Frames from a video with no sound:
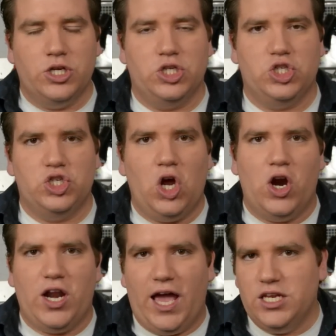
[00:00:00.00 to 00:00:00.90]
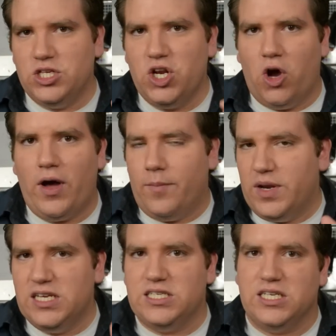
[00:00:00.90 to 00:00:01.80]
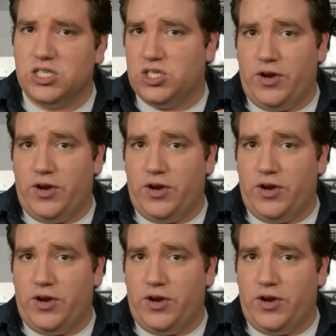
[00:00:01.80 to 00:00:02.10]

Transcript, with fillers: To start, I need to know how many discs